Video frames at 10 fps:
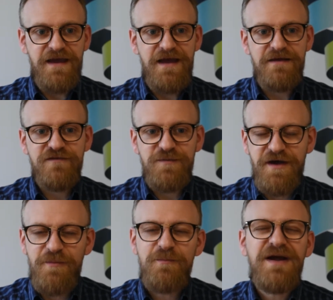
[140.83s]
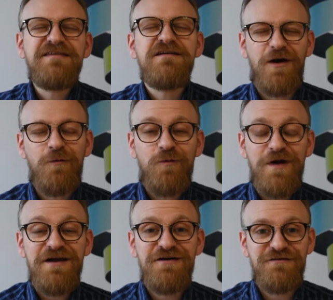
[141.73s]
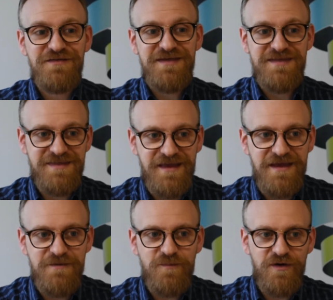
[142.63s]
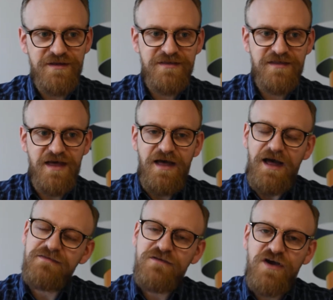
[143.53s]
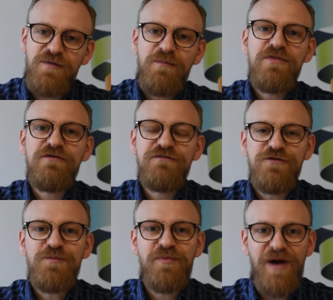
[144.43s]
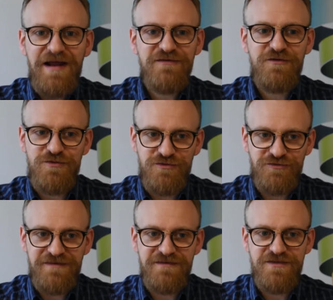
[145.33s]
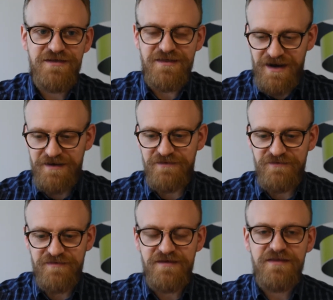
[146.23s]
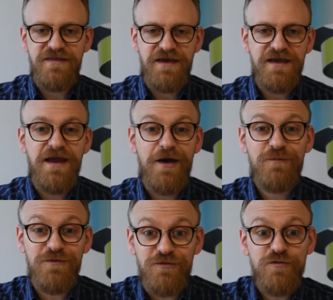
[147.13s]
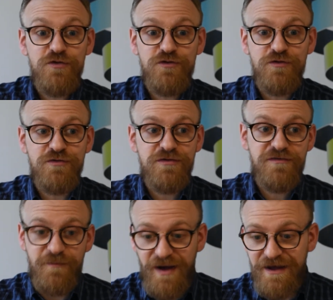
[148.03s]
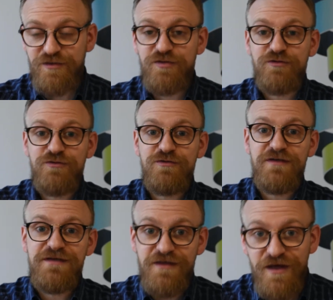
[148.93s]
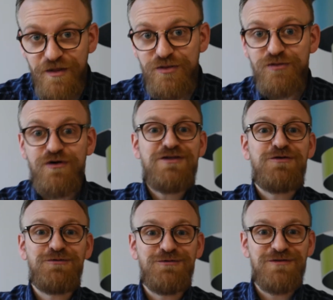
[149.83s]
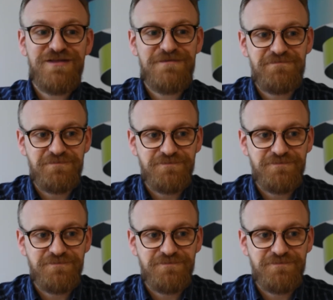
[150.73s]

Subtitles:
to become better aware of these sticking points and to come up with a few practical strategies and activities that can help your own students to pass through these thresholds.